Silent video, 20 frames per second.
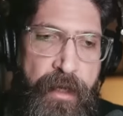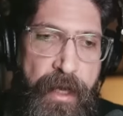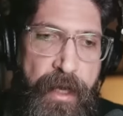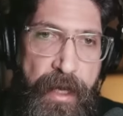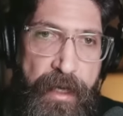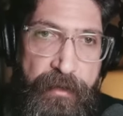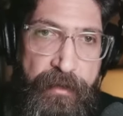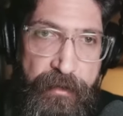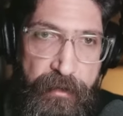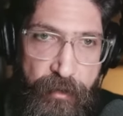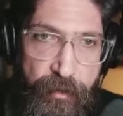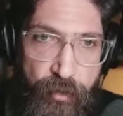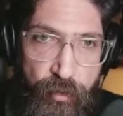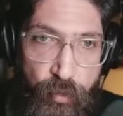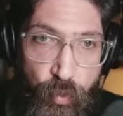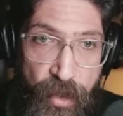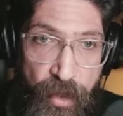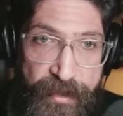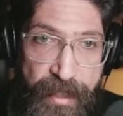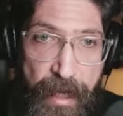And
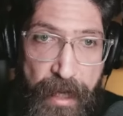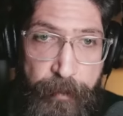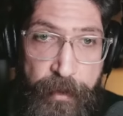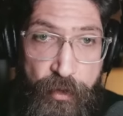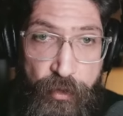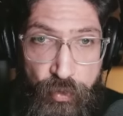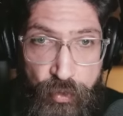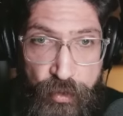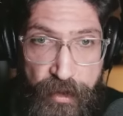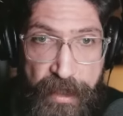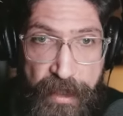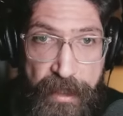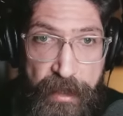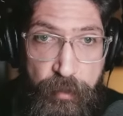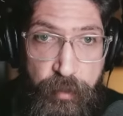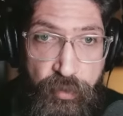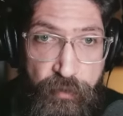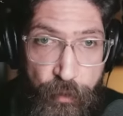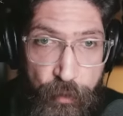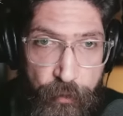what happened today
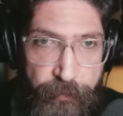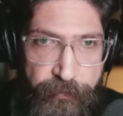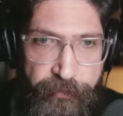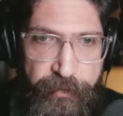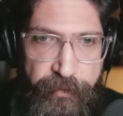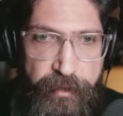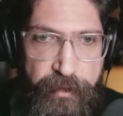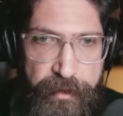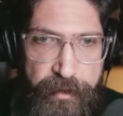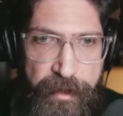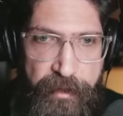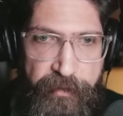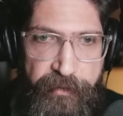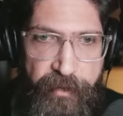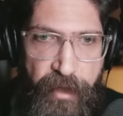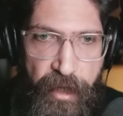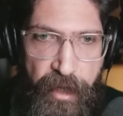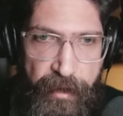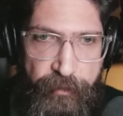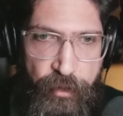proves
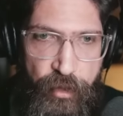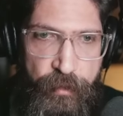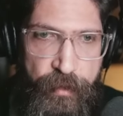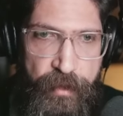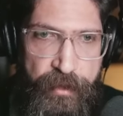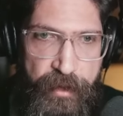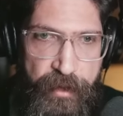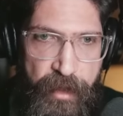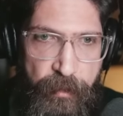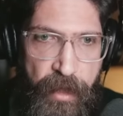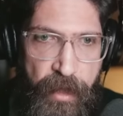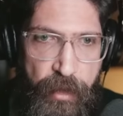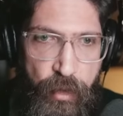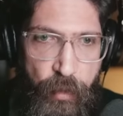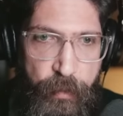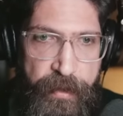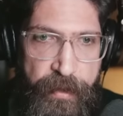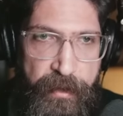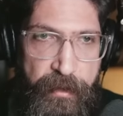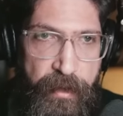this argument, in my
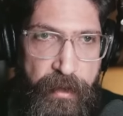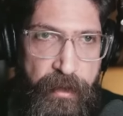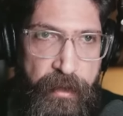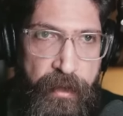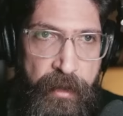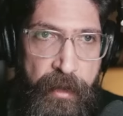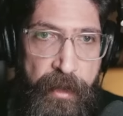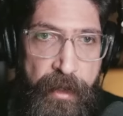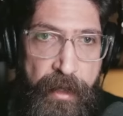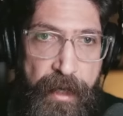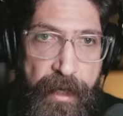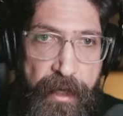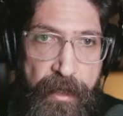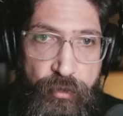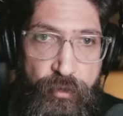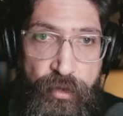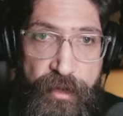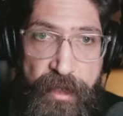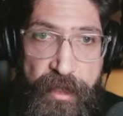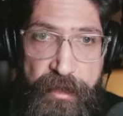opinion.
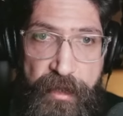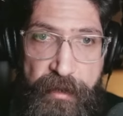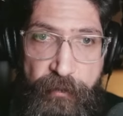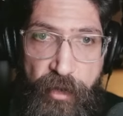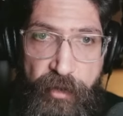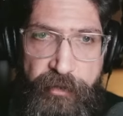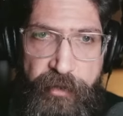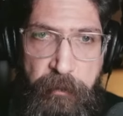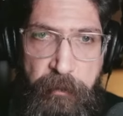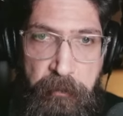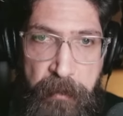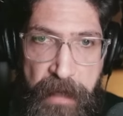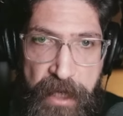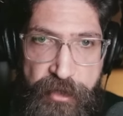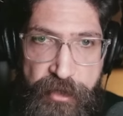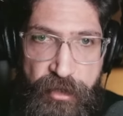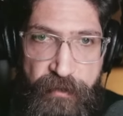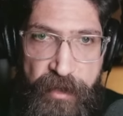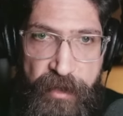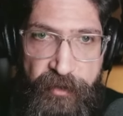And today there was a
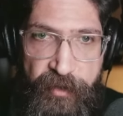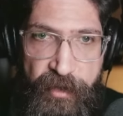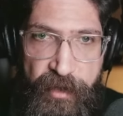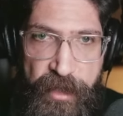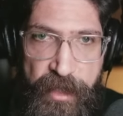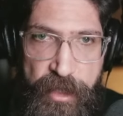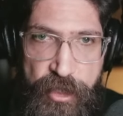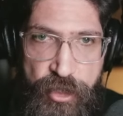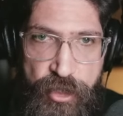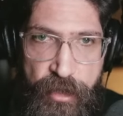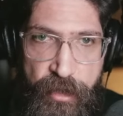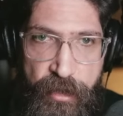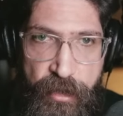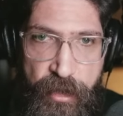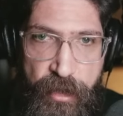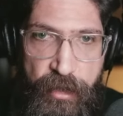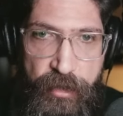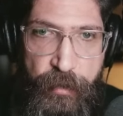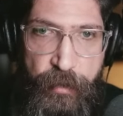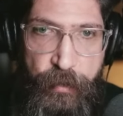major escalation on